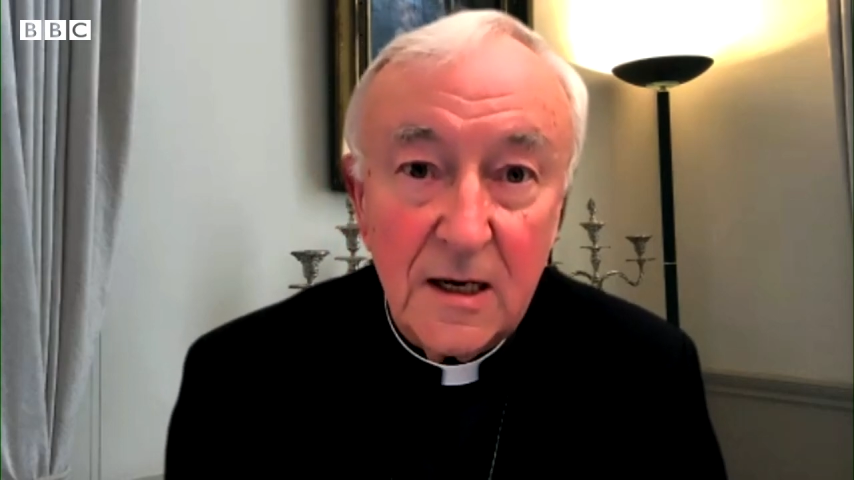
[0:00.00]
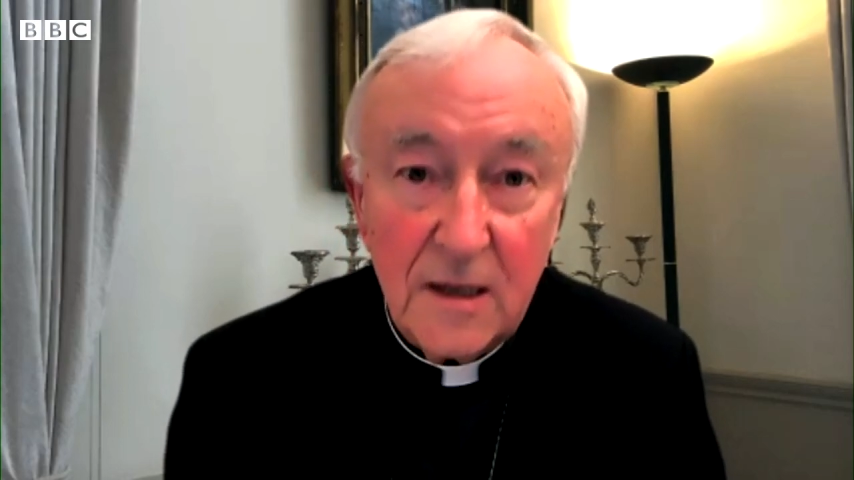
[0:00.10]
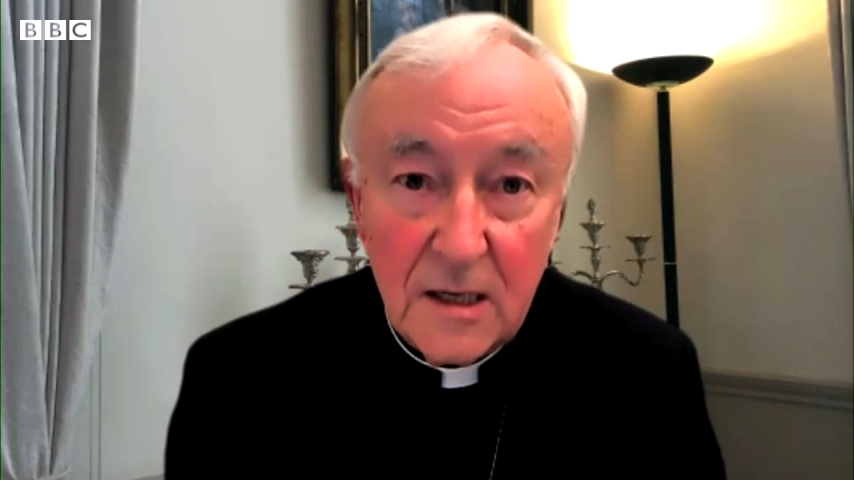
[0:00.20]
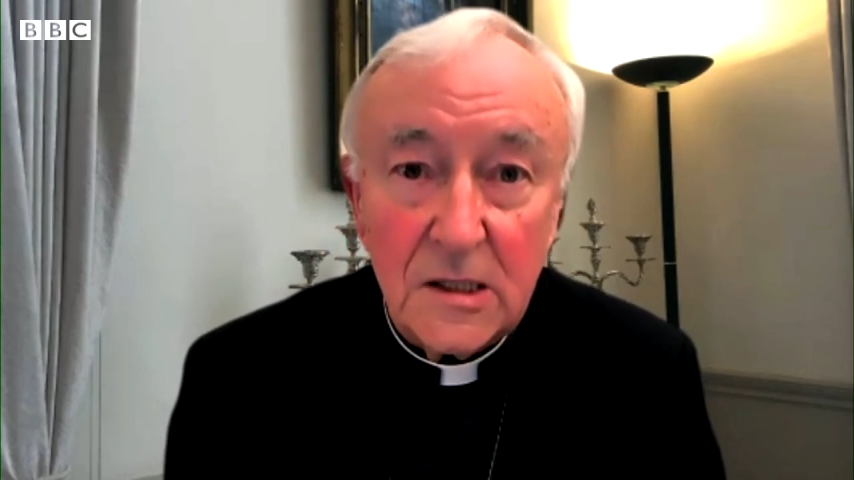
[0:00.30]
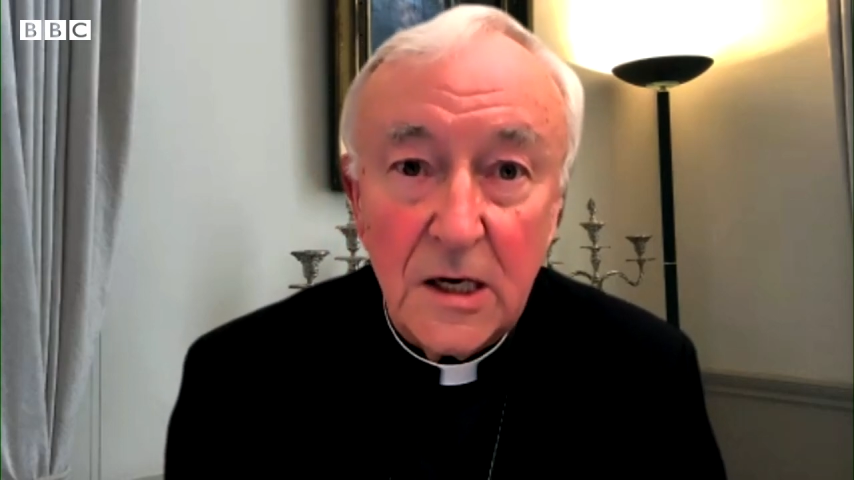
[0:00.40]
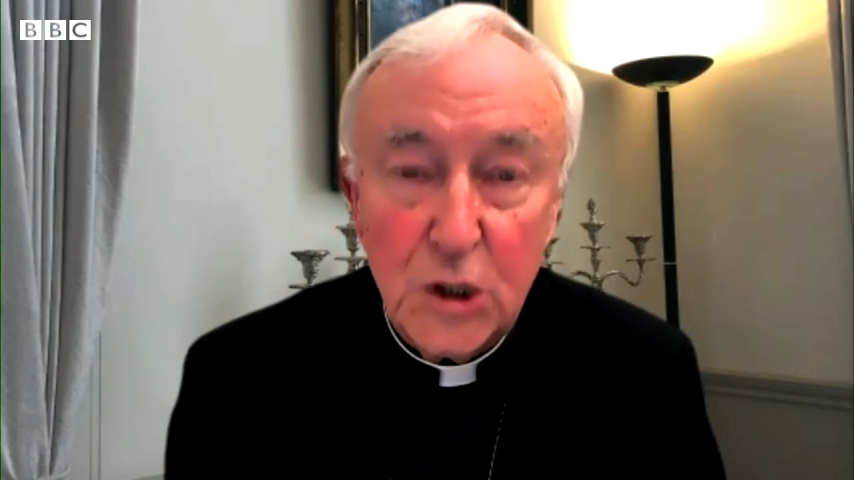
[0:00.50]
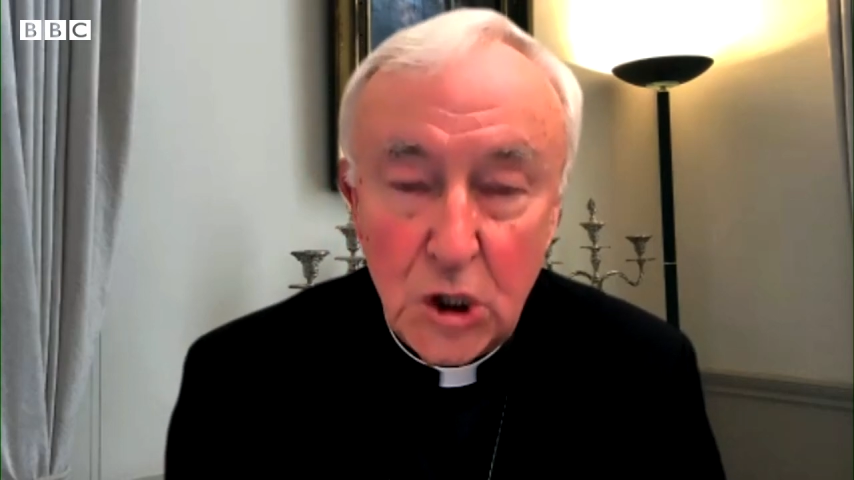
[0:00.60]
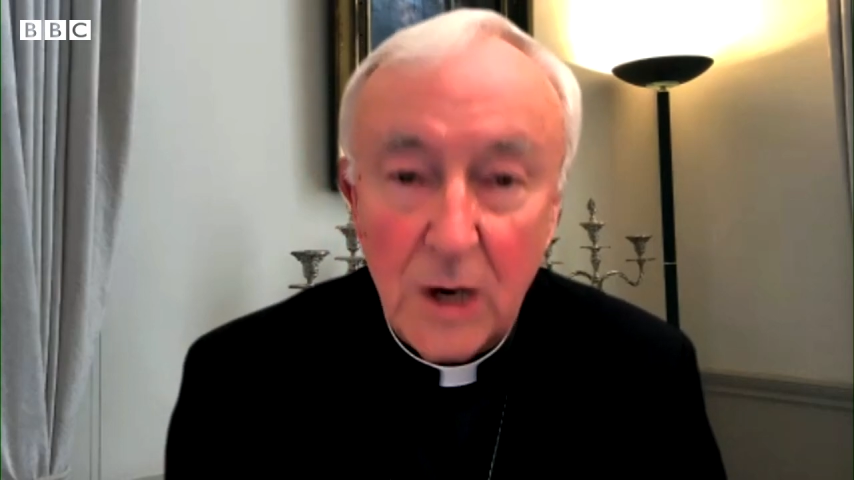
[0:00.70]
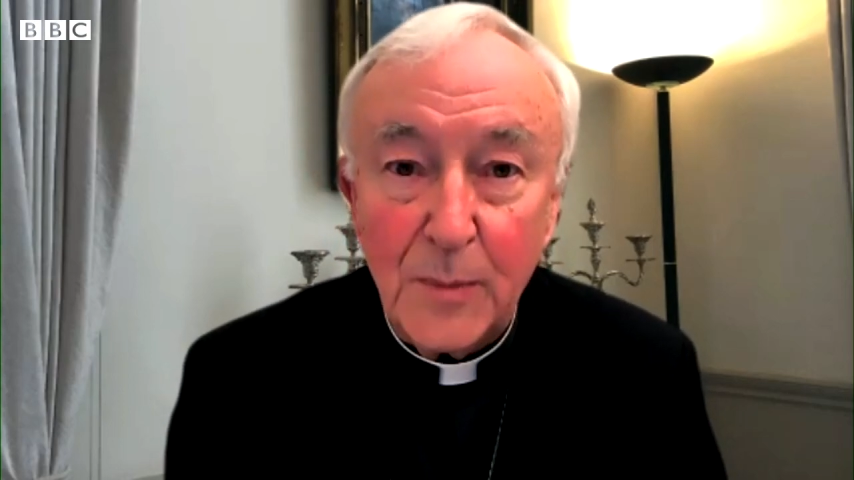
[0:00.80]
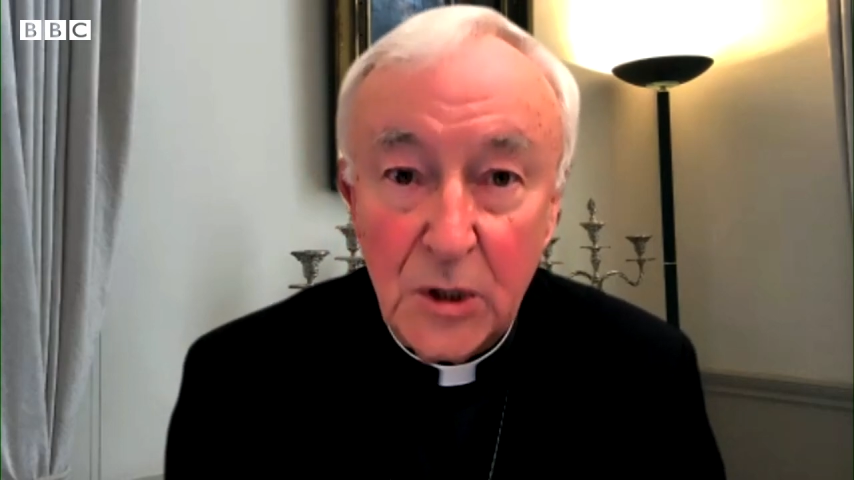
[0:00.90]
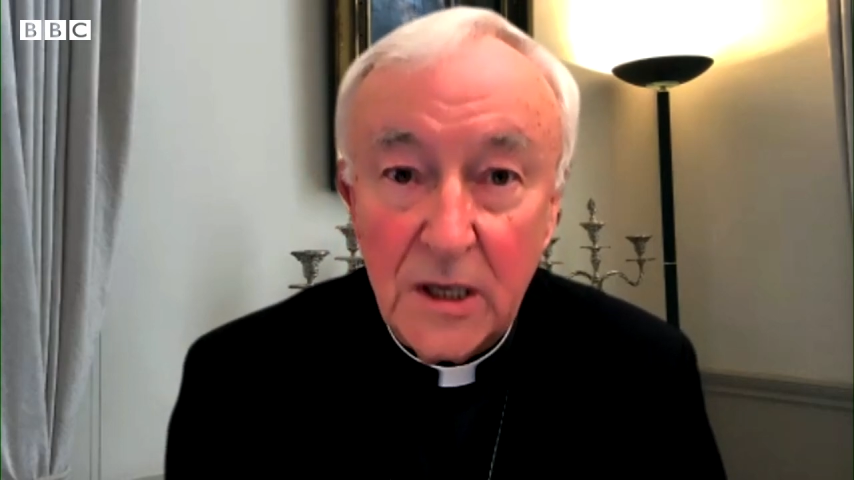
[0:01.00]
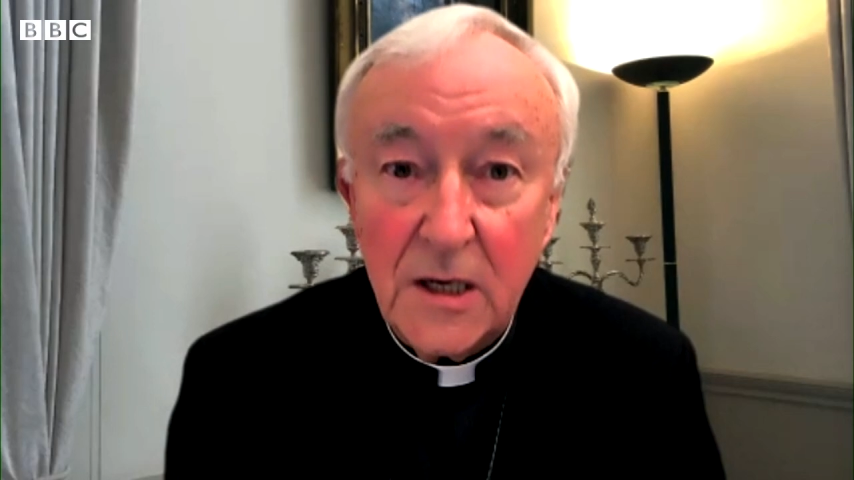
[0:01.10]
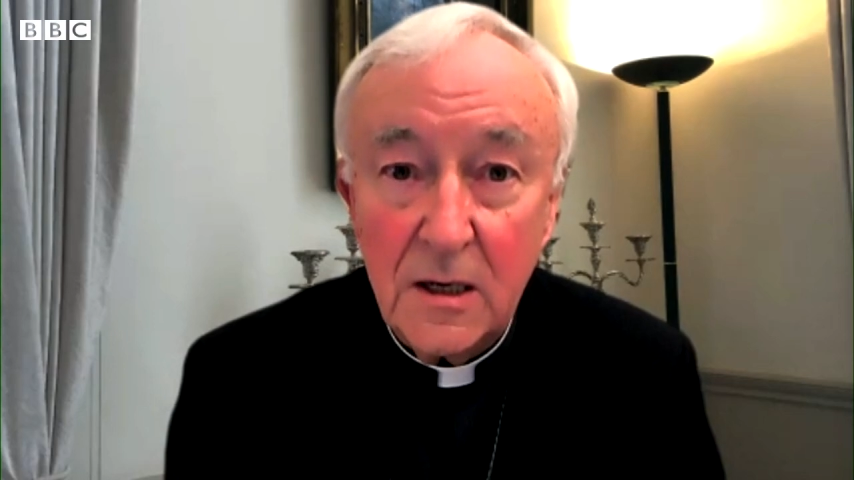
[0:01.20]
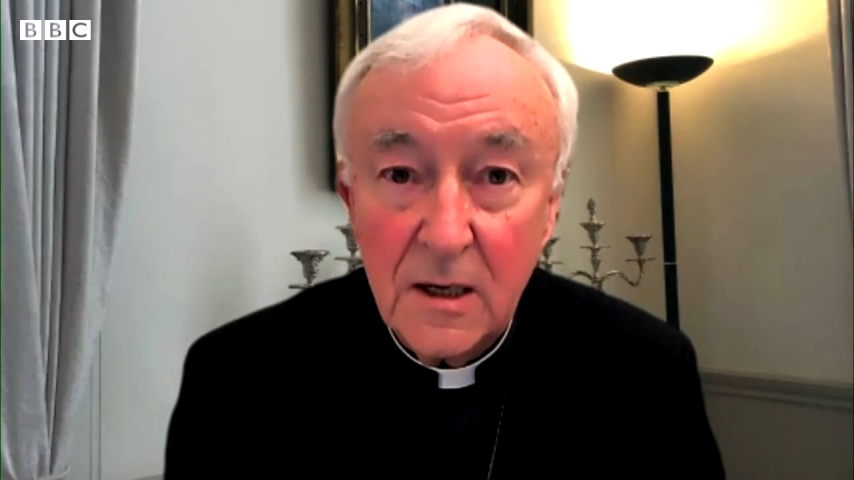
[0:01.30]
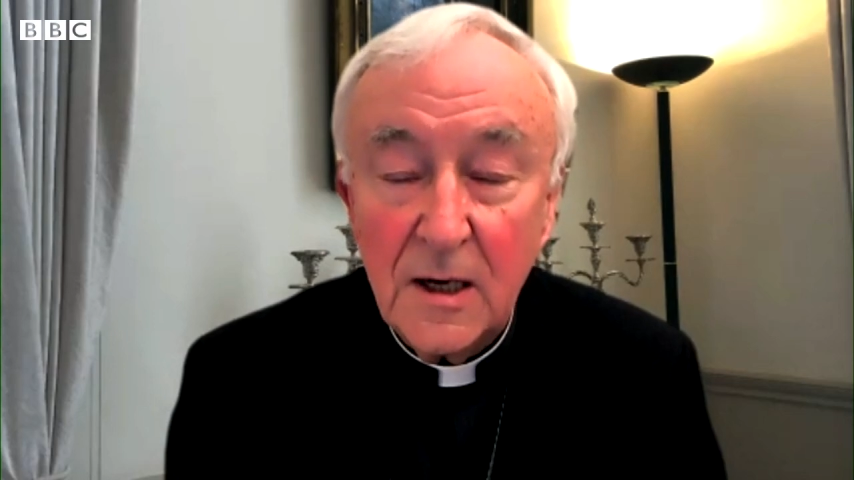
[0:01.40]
is in jeopardy,